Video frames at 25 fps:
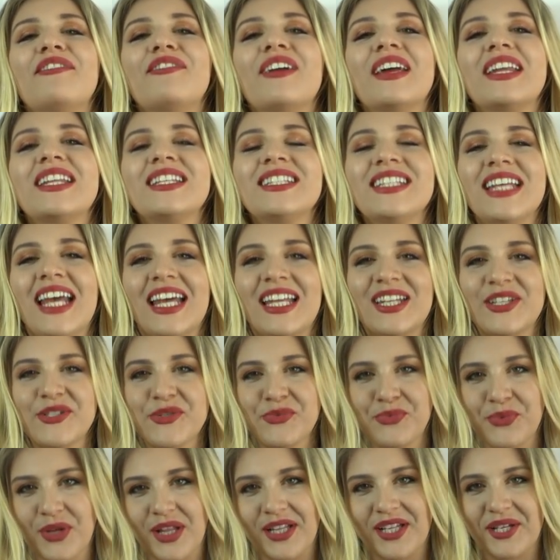friends and
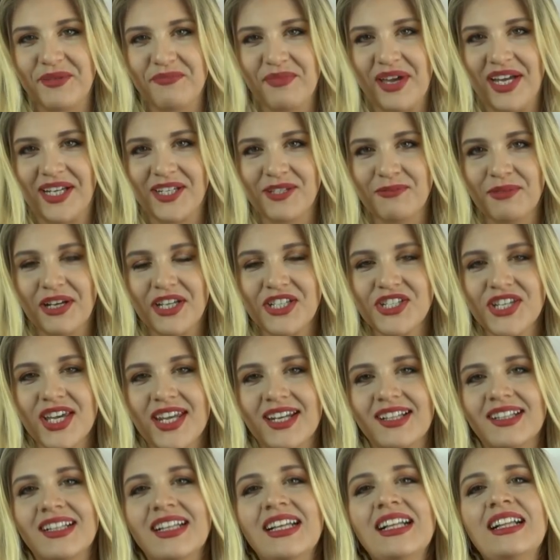welcome back to my
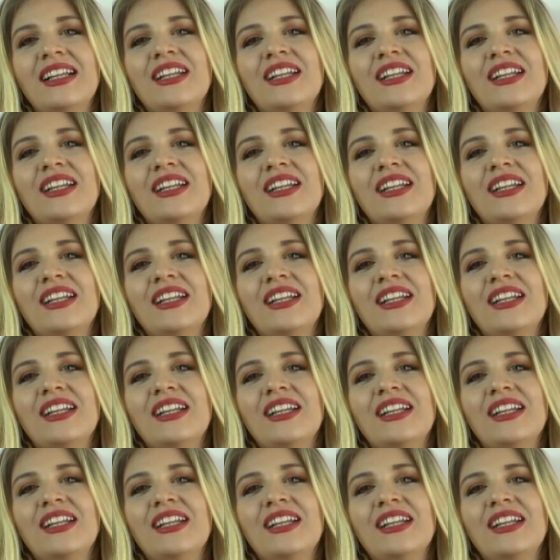channel.